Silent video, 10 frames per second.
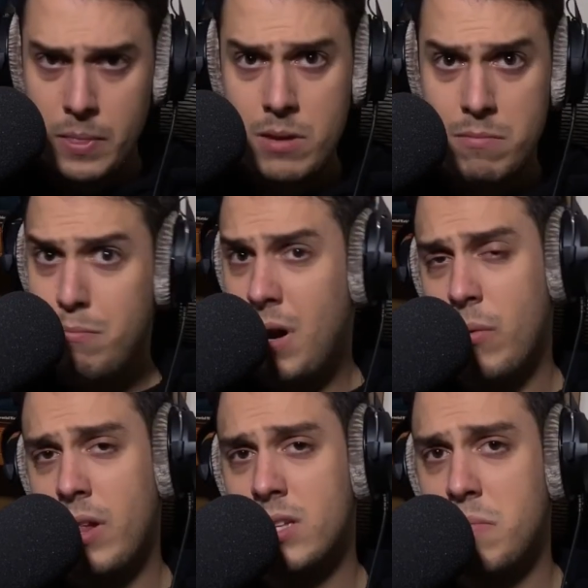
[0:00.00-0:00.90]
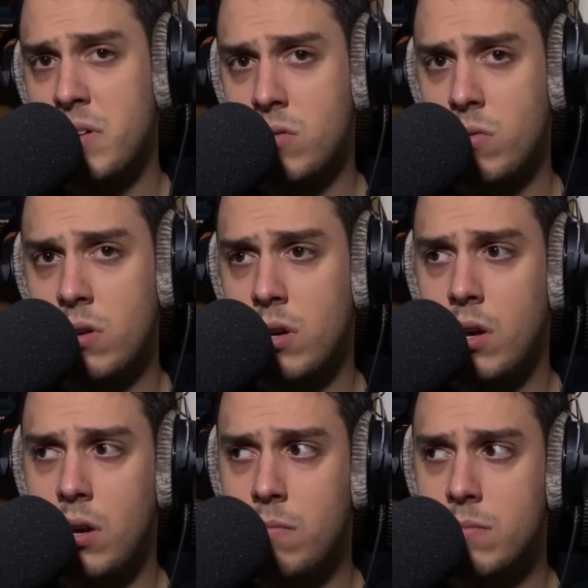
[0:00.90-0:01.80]
By the way, that's the best order.
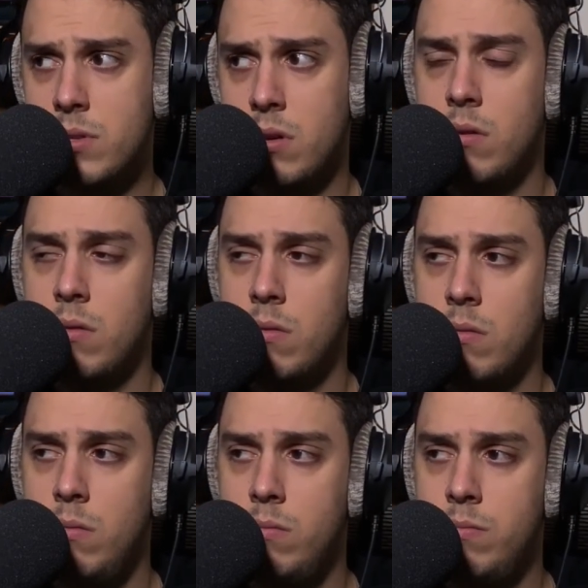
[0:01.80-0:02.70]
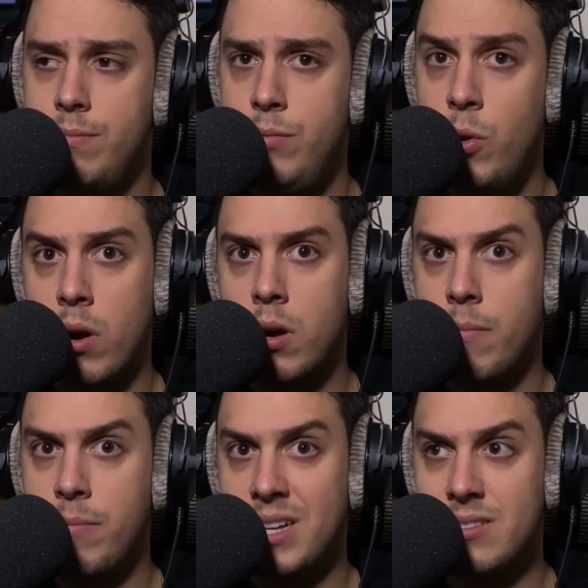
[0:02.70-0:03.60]
Um, so you're welcome.
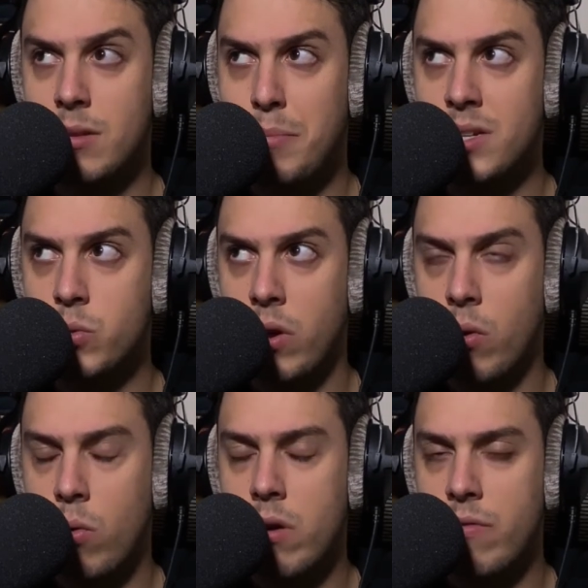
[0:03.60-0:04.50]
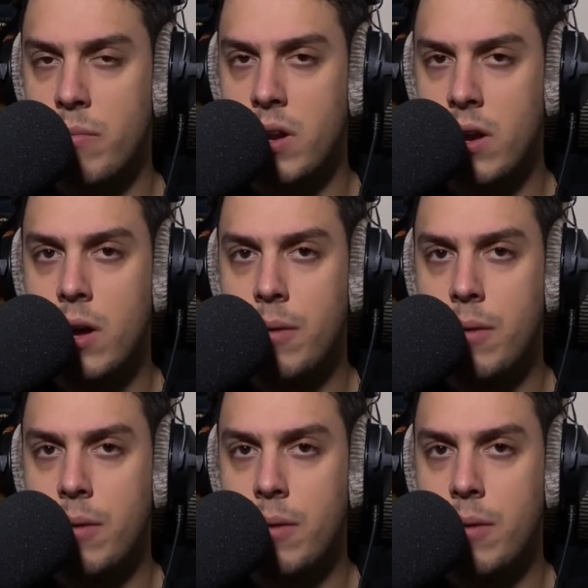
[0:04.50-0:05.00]
That's the best way to order from In-N-Out.